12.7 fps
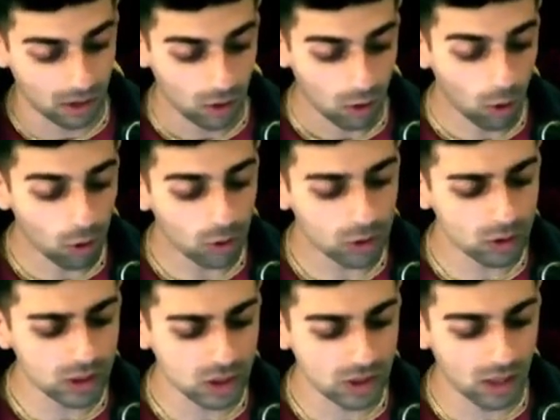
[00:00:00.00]
"O
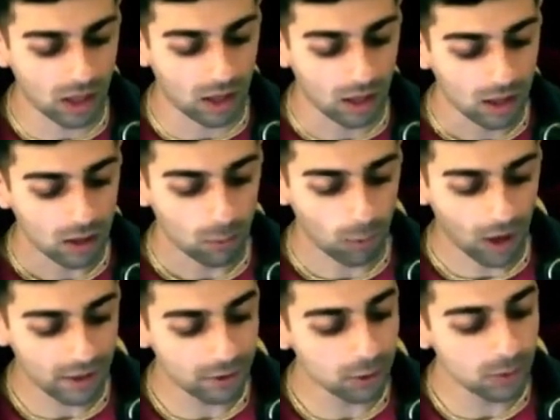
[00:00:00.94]
Krishna,
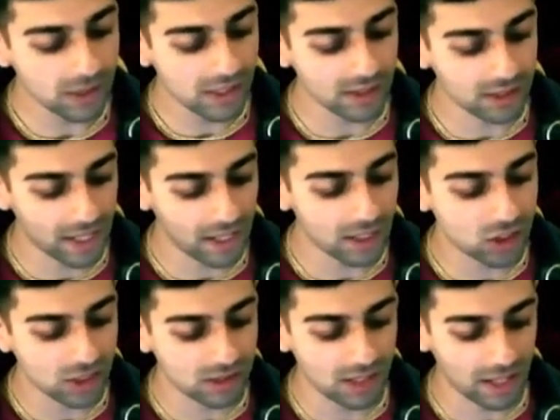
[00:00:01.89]
why do we
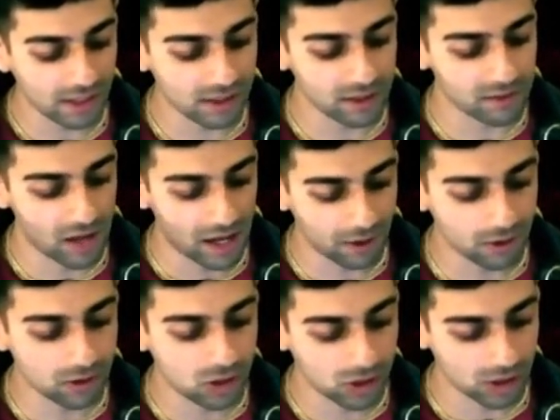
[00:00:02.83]
engage in negative
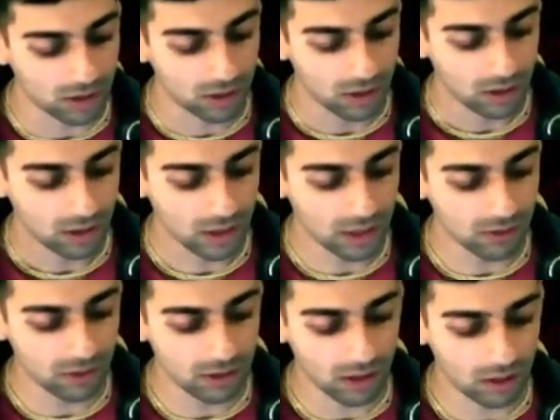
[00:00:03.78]
energy,
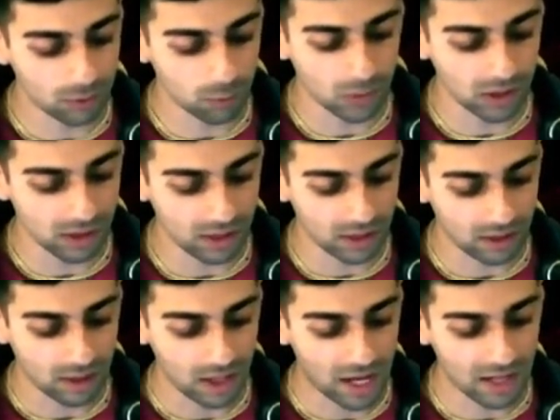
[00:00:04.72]
even
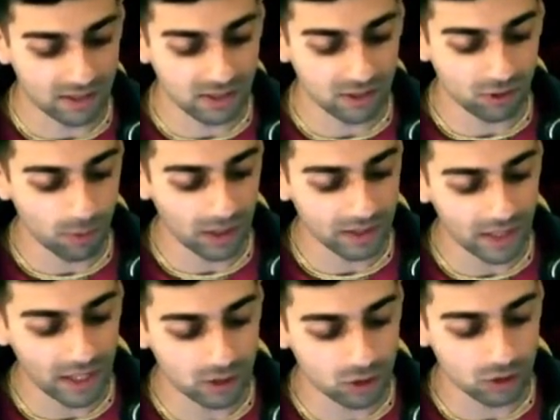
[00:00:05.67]
unwilling, as if by
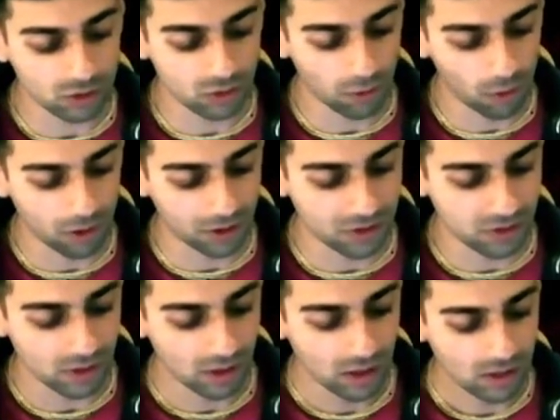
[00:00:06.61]
nature's
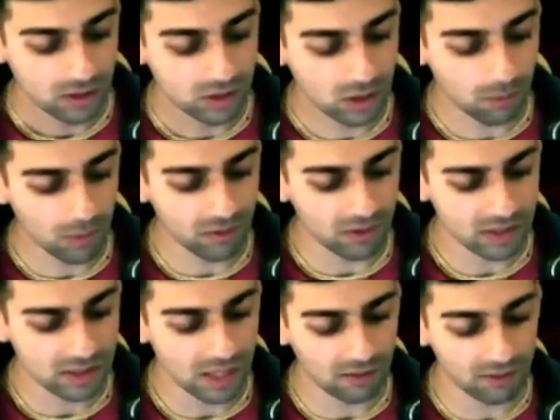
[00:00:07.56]
force? Some of
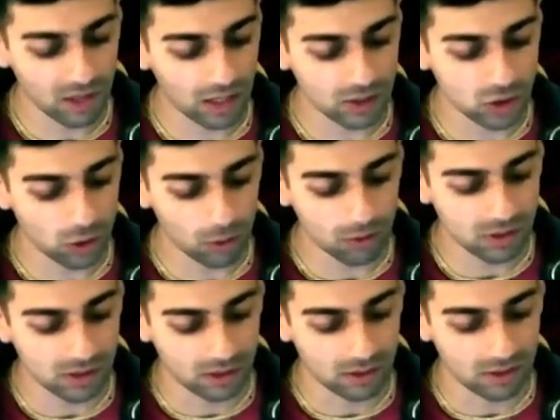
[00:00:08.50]
us have not
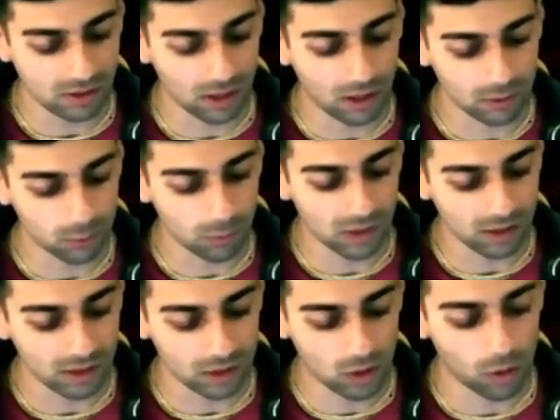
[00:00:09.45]
chosen this
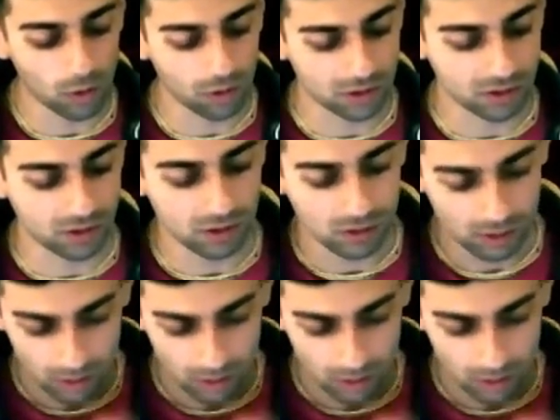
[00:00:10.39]
unwilling course."